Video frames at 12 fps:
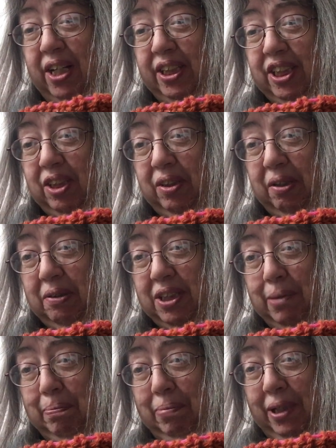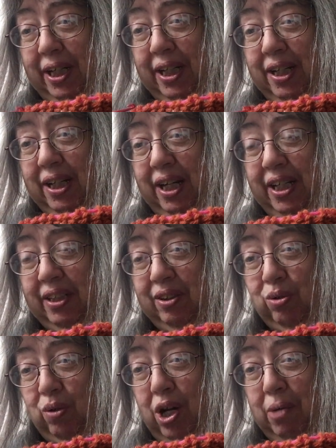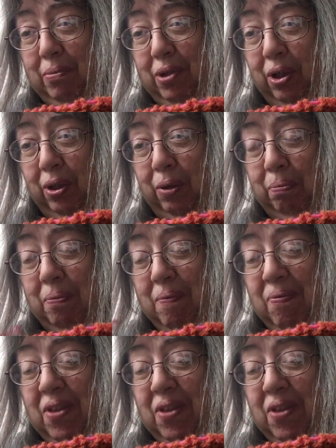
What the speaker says: So there was a big kind of drop loop.